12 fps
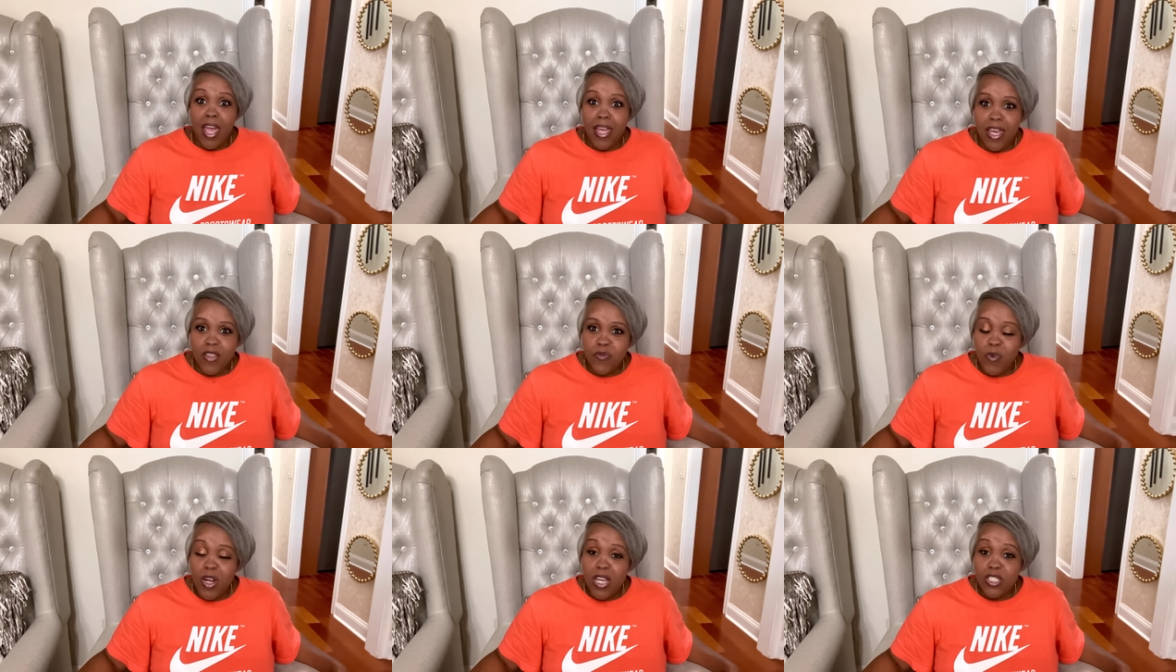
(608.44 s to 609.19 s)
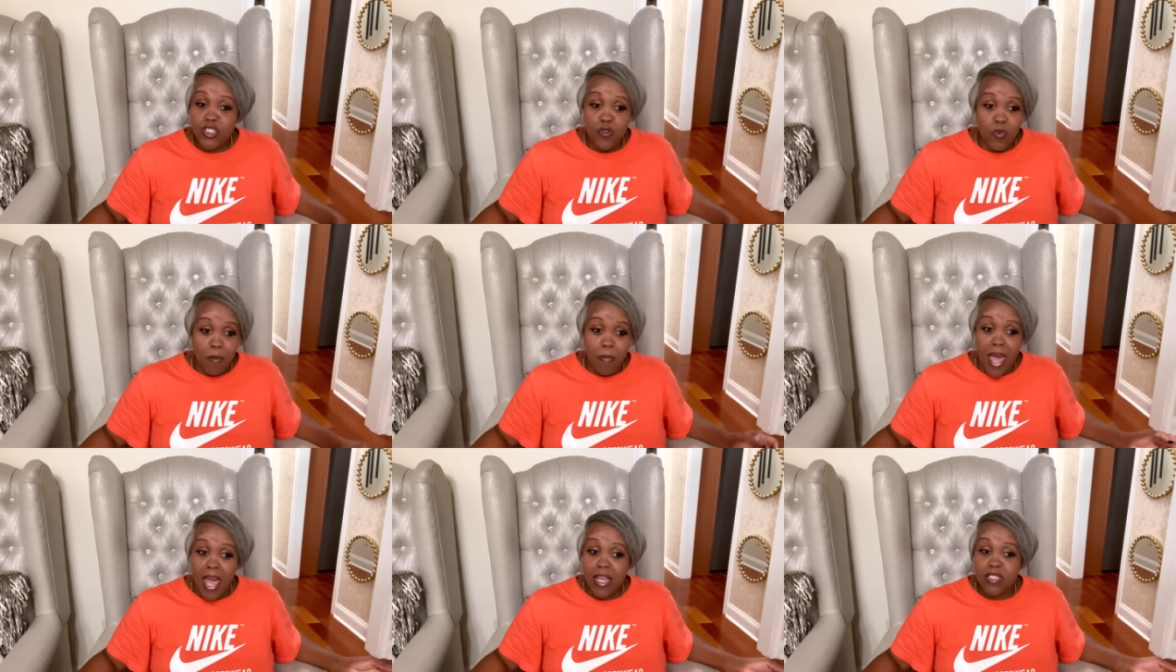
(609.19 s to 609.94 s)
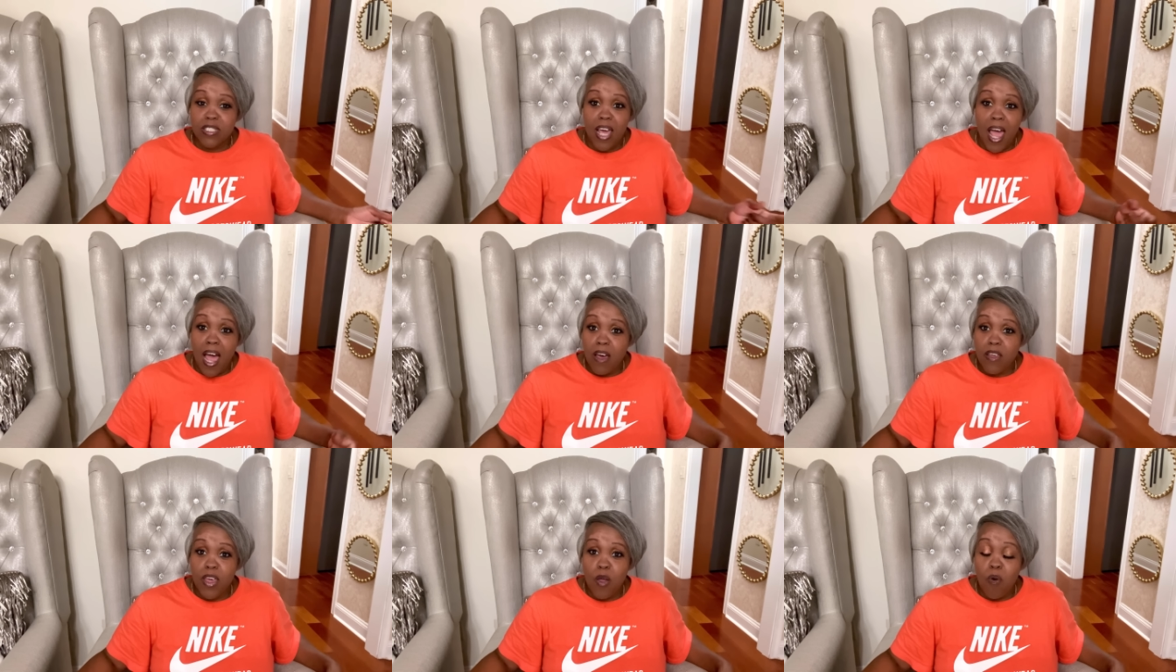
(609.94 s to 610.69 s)
and guess what she went back to the aisle
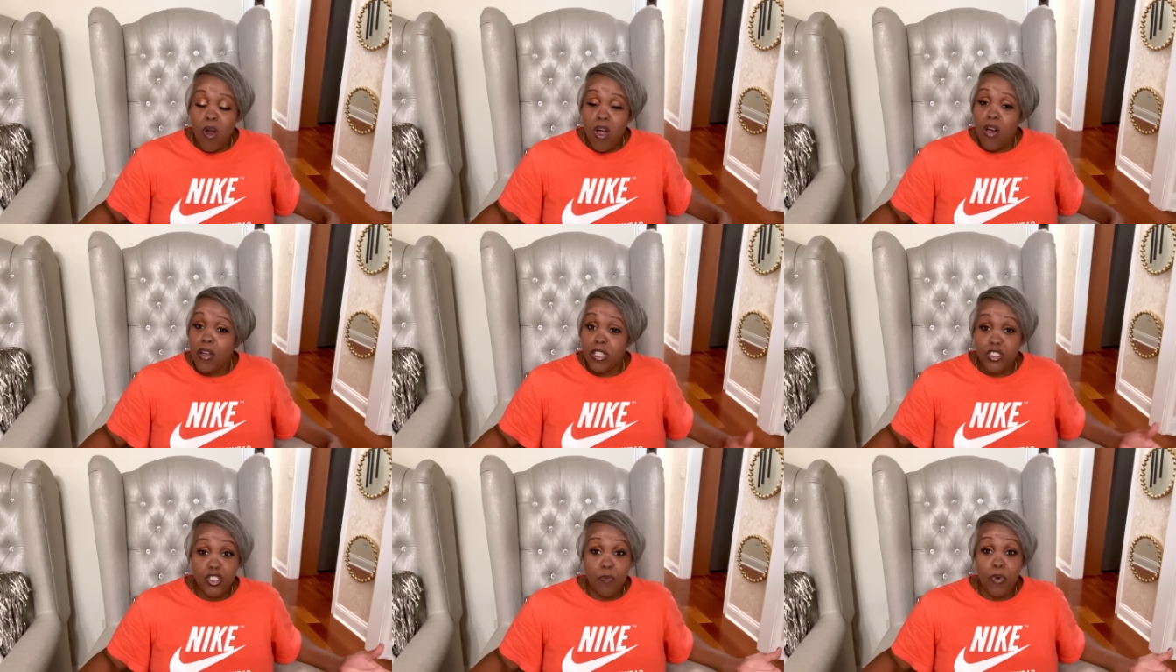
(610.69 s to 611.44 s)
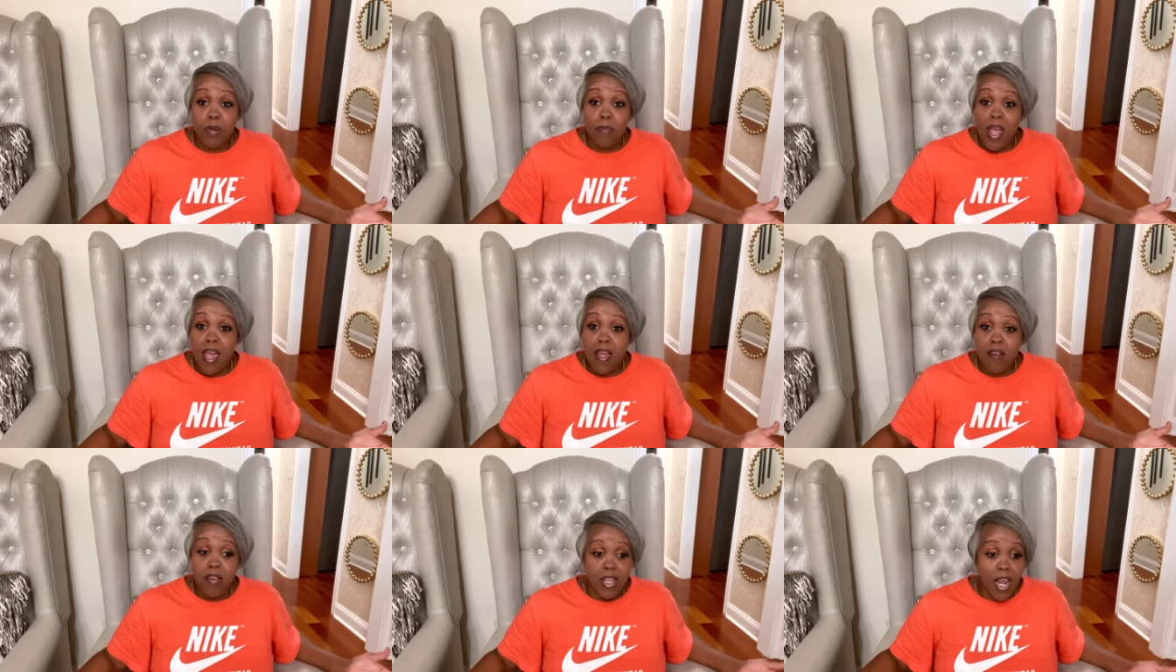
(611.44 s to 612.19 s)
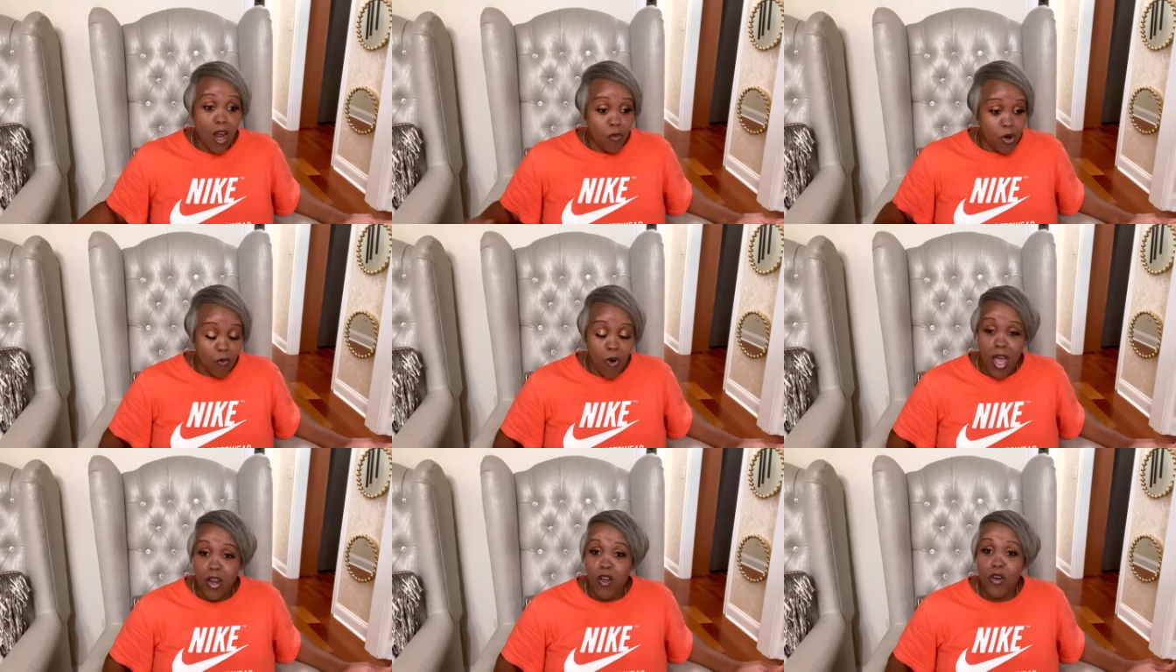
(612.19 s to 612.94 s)
that they were on and she put them down and I went
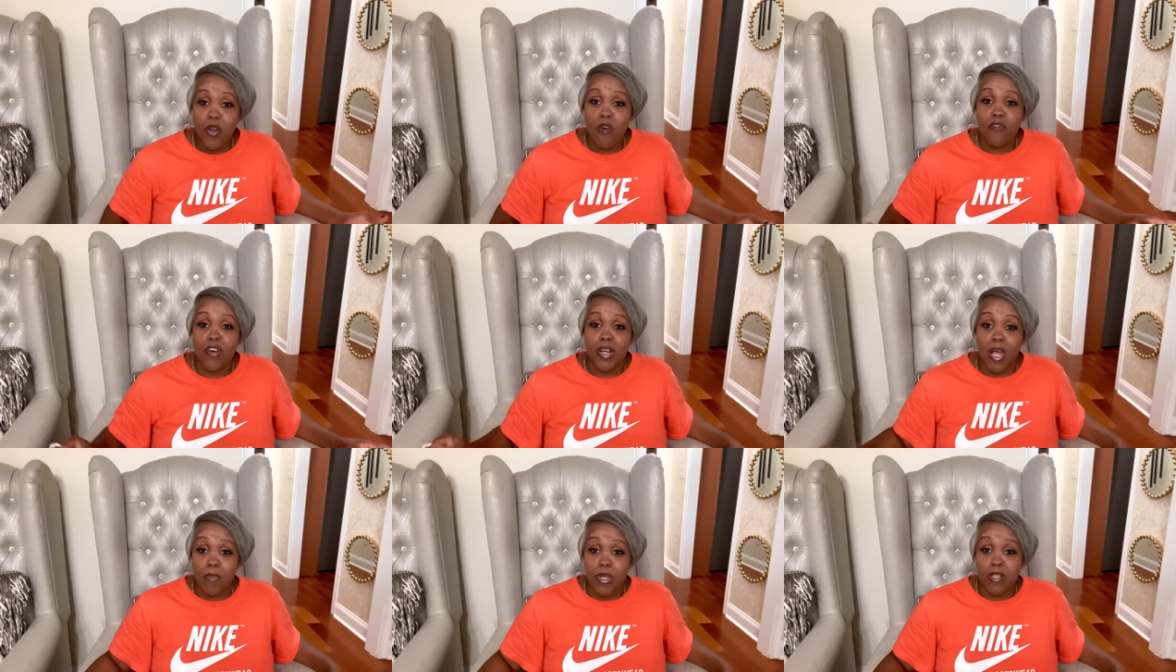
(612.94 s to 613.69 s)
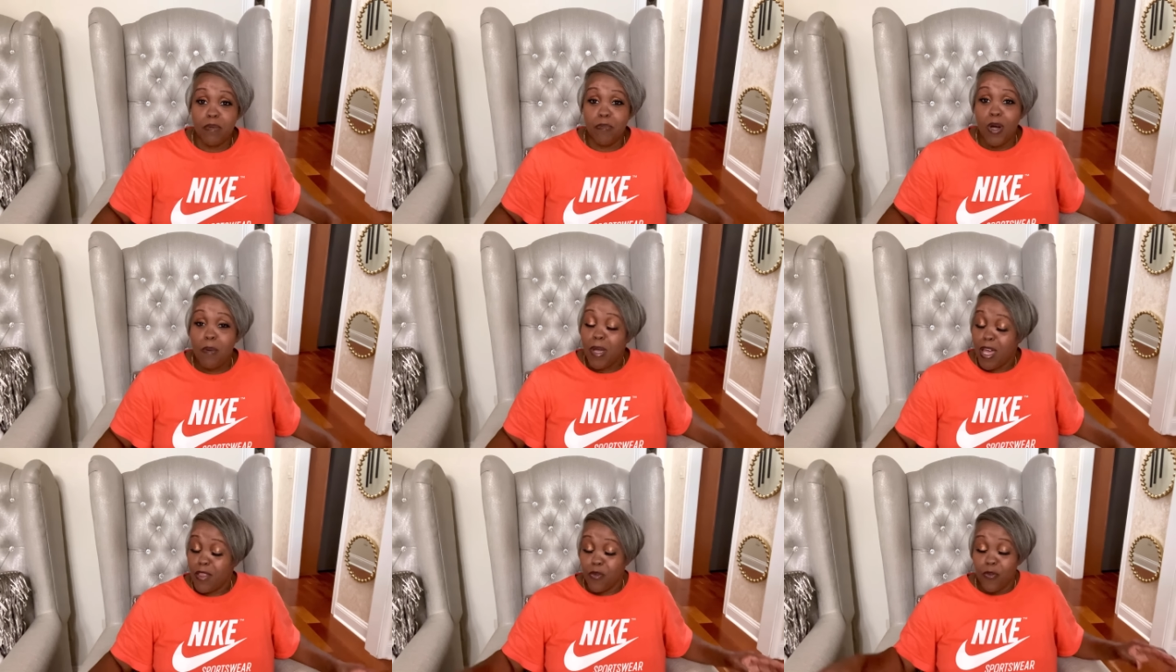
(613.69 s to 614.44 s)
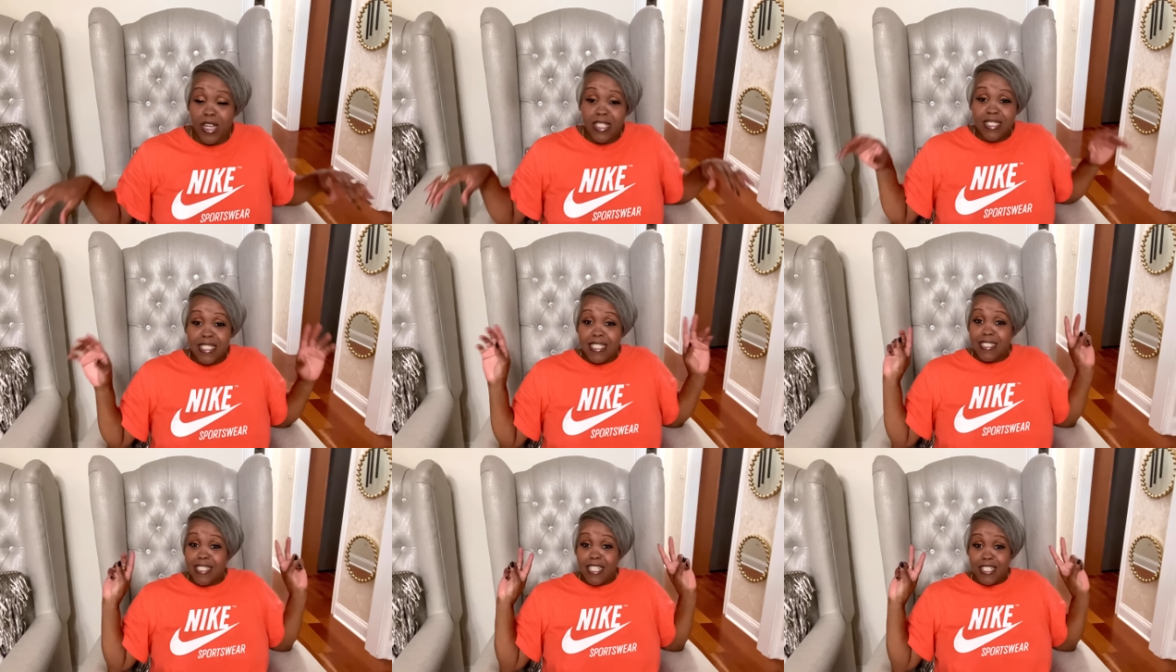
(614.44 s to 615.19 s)
right on over and I picked them up and the rest
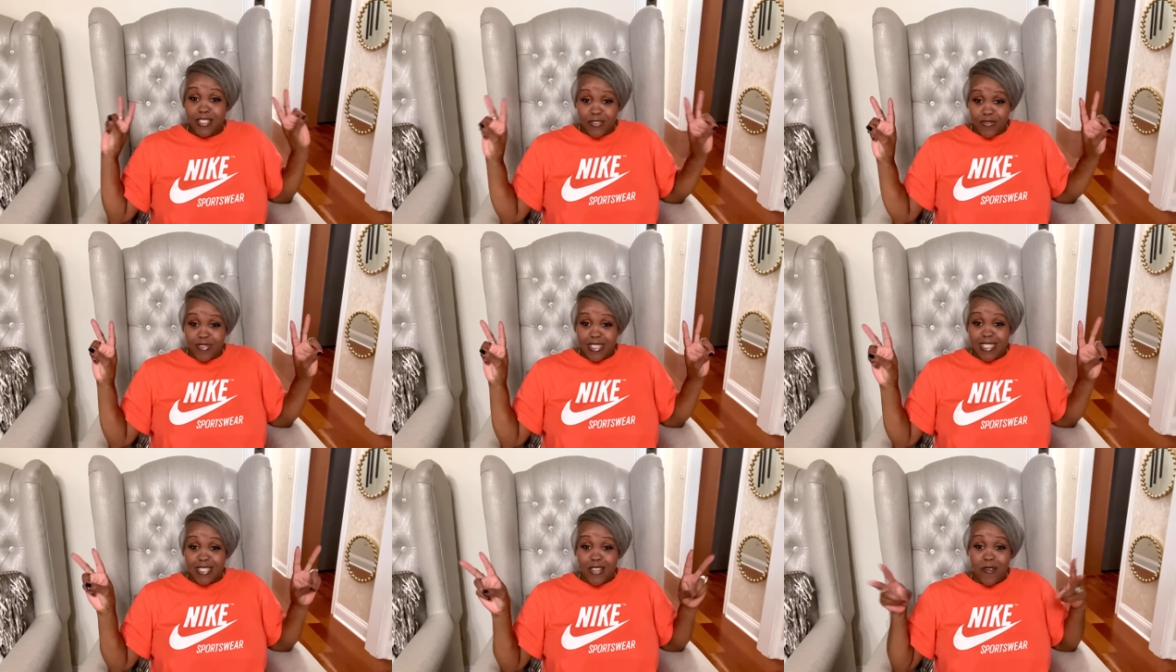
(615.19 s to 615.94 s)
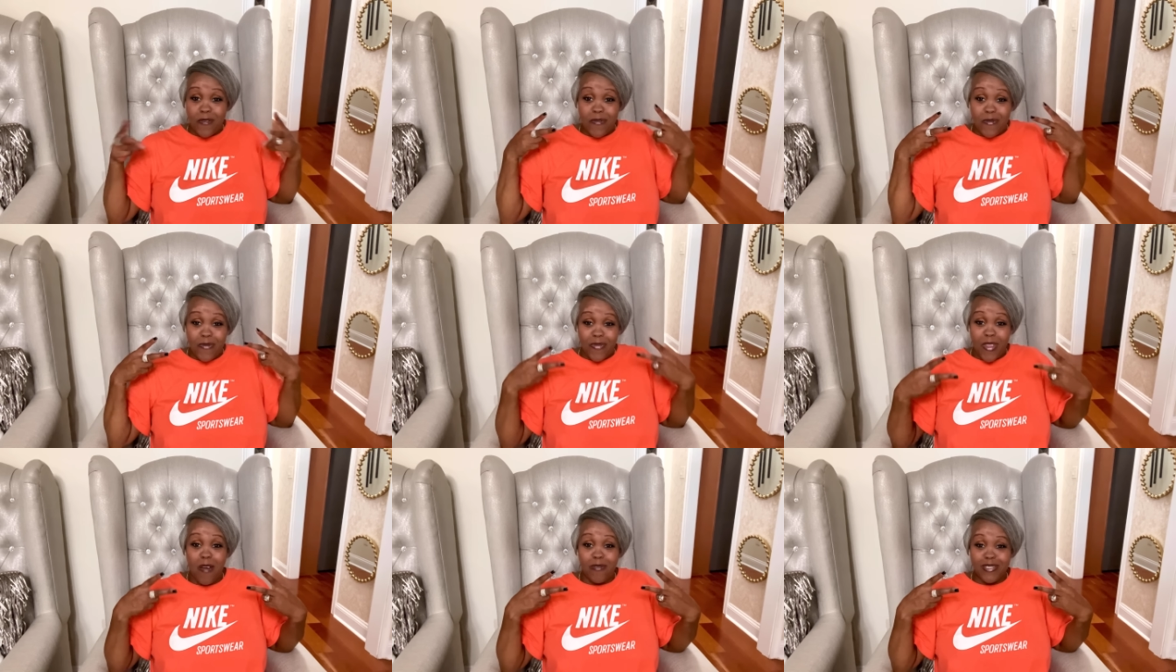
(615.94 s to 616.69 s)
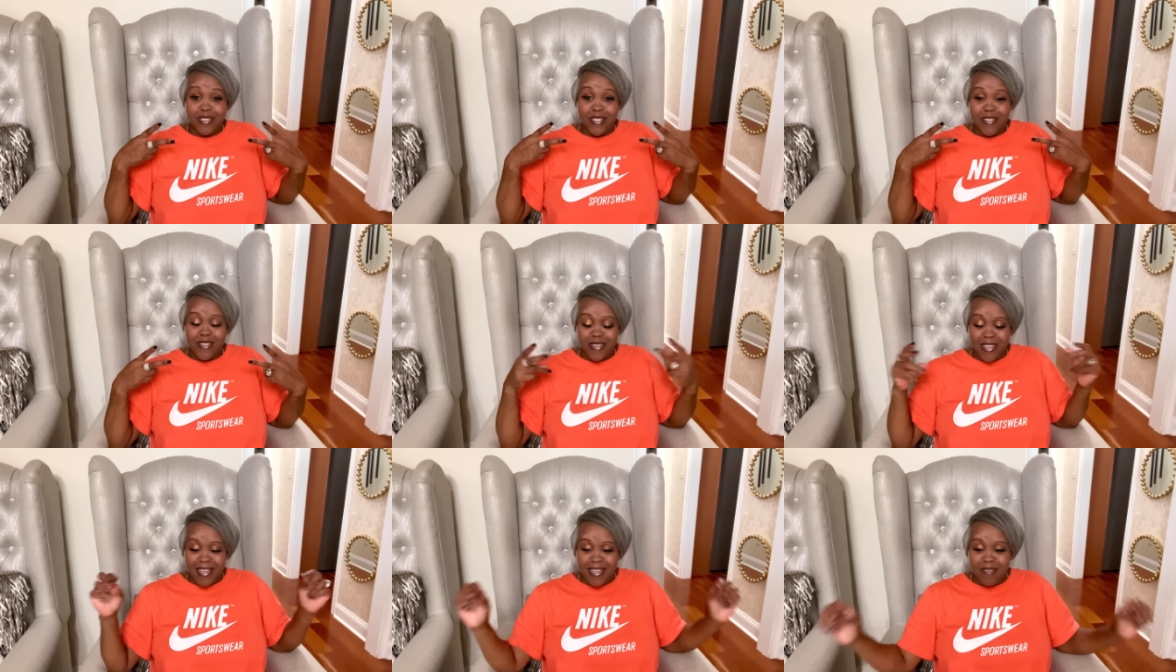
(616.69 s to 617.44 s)
is history so that was a good
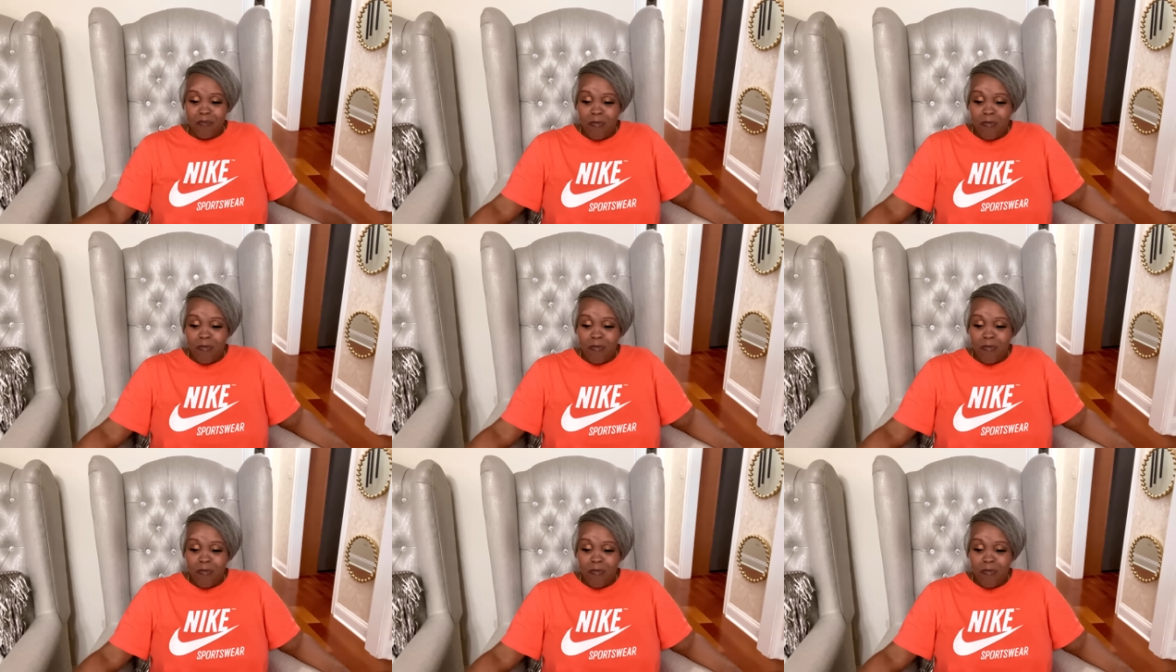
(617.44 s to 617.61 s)
thing